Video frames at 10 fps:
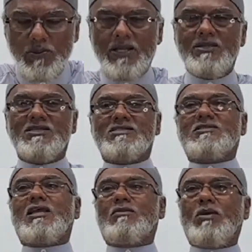when the
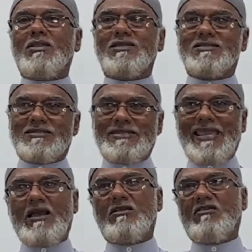statement is
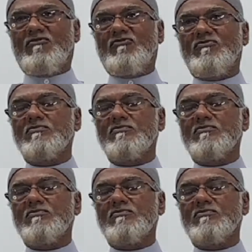negative.